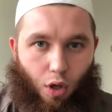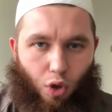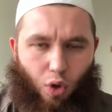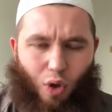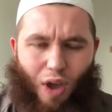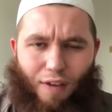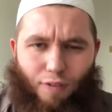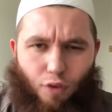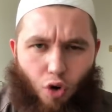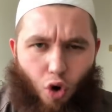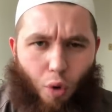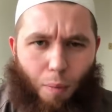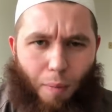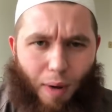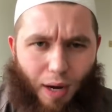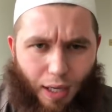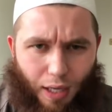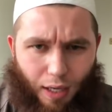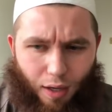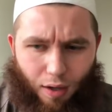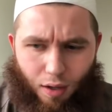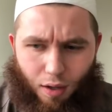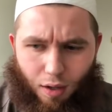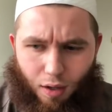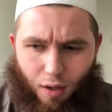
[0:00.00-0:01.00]
You have no
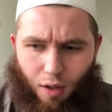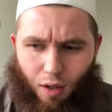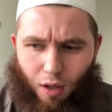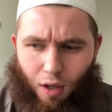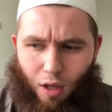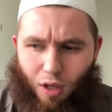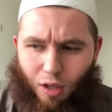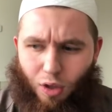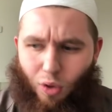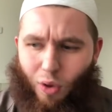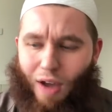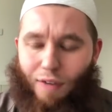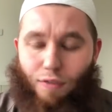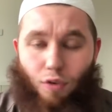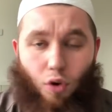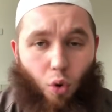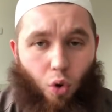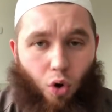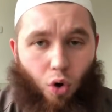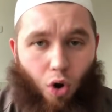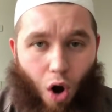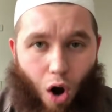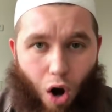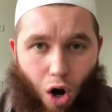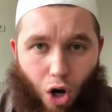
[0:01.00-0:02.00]
money. You have
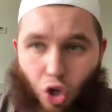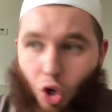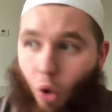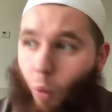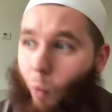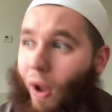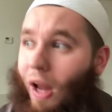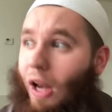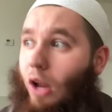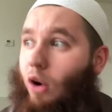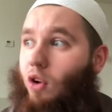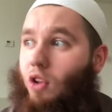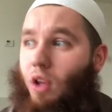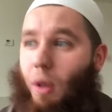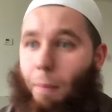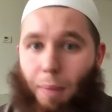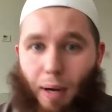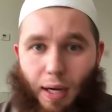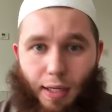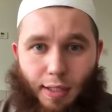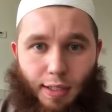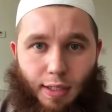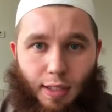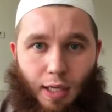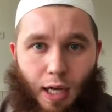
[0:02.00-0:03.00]
no car. You're waiting on the
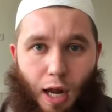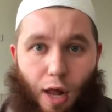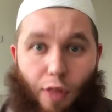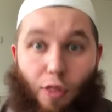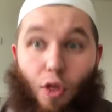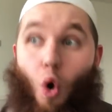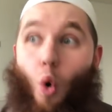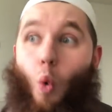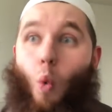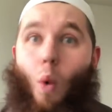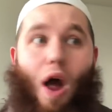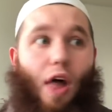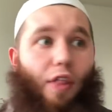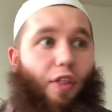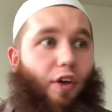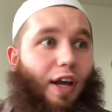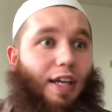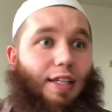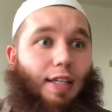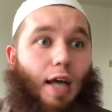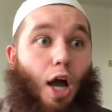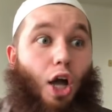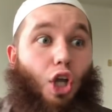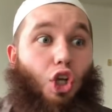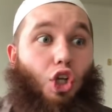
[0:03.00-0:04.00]
bus. The weather
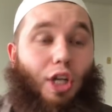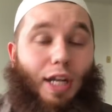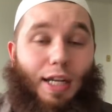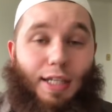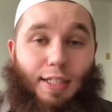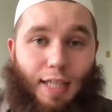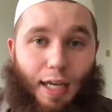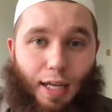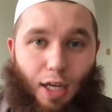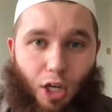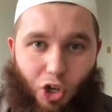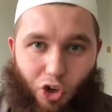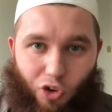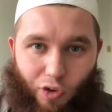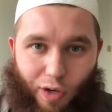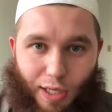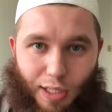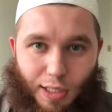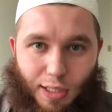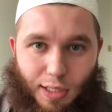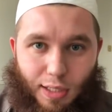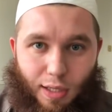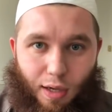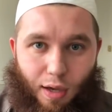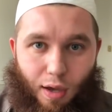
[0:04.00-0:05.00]
is 110
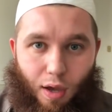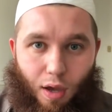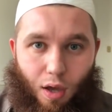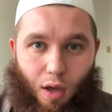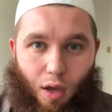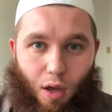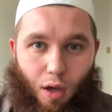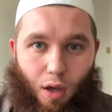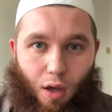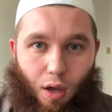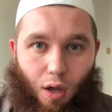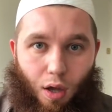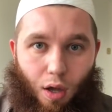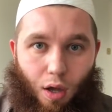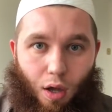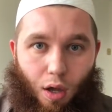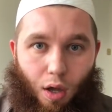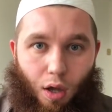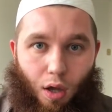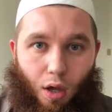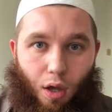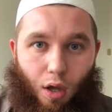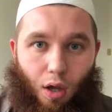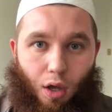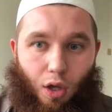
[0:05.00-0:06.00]
degrees.
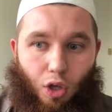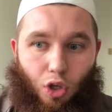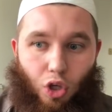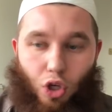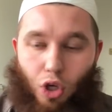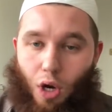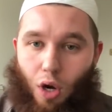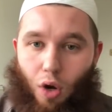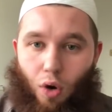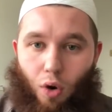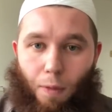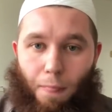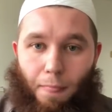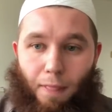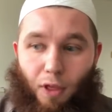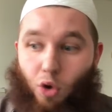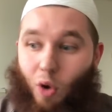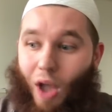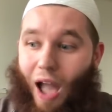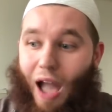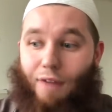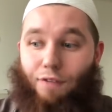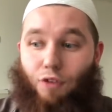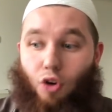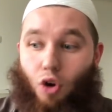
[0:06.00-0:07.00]
You
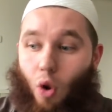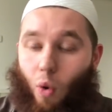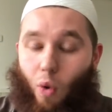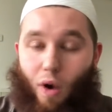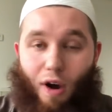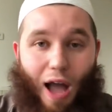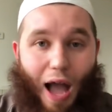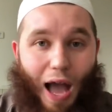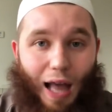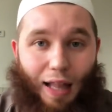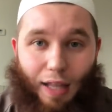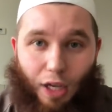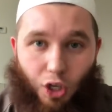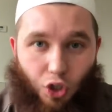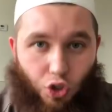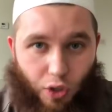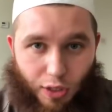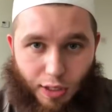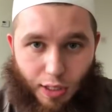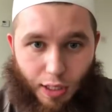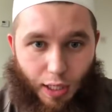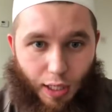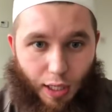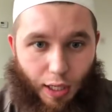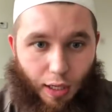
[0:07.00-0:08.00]
have no
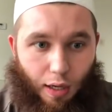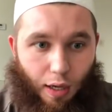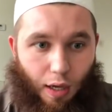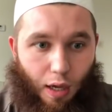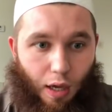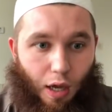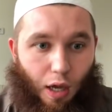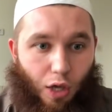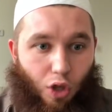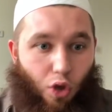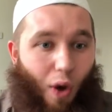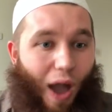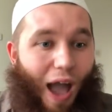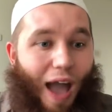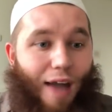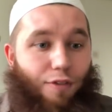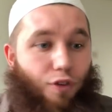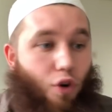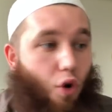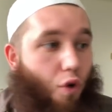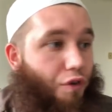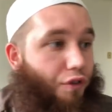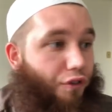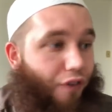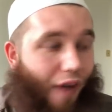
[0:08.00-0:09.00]
electricity. You have
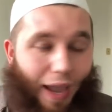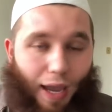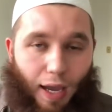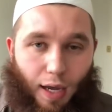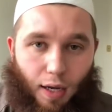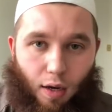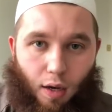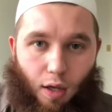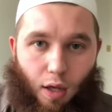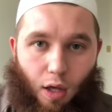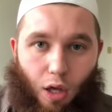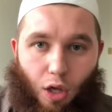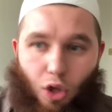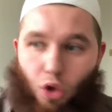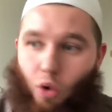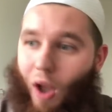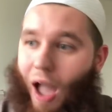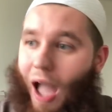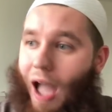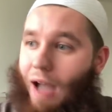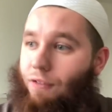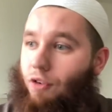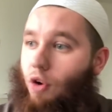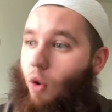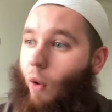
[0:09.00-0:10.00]
no fan. You
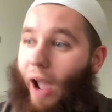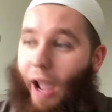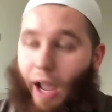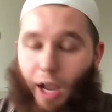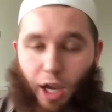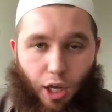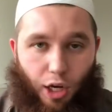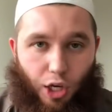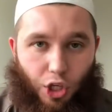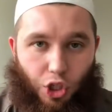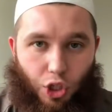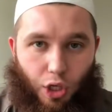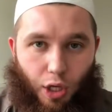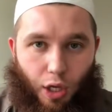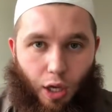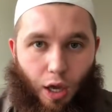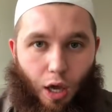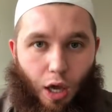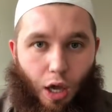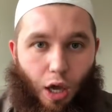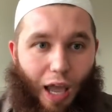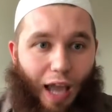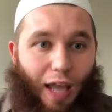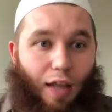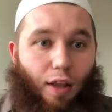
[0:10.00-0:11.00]
have no air conditioning.
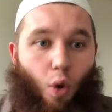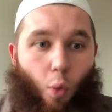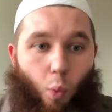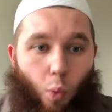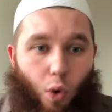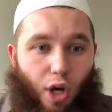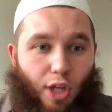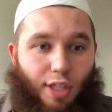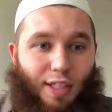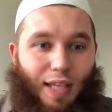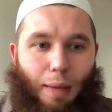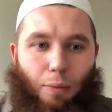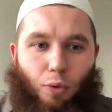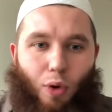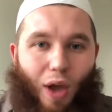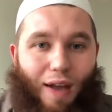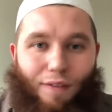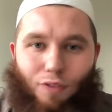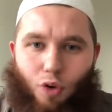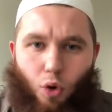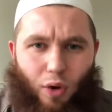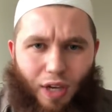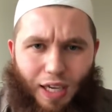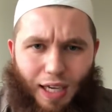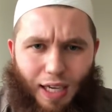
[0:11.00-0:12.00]
In the wintertime, you
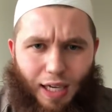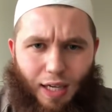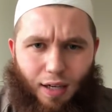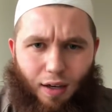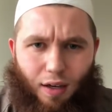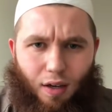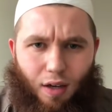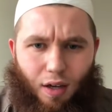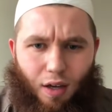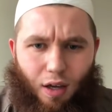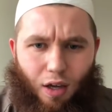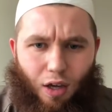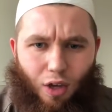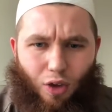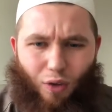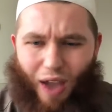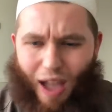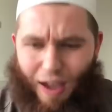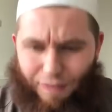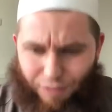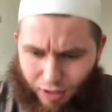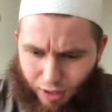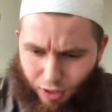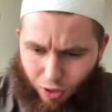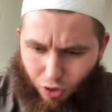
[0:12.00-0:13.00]
have no heat. You
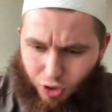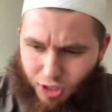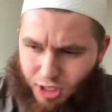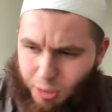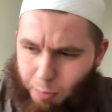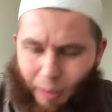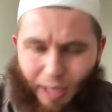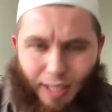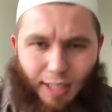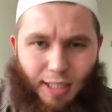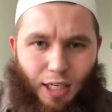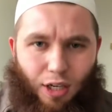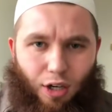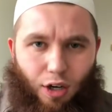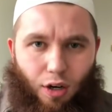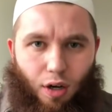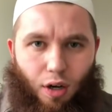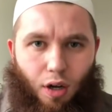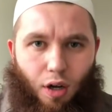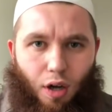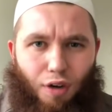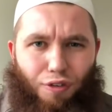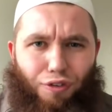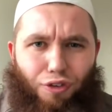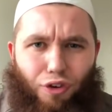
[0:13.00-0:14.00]
have a little space heater,
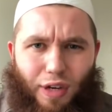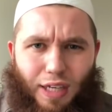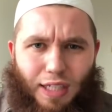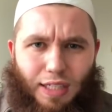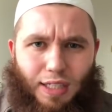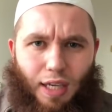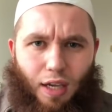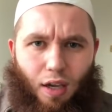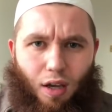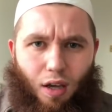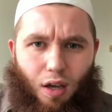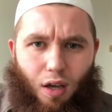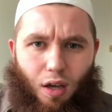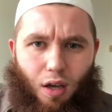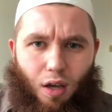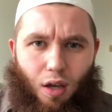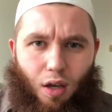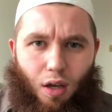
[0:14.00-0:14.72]
freezing.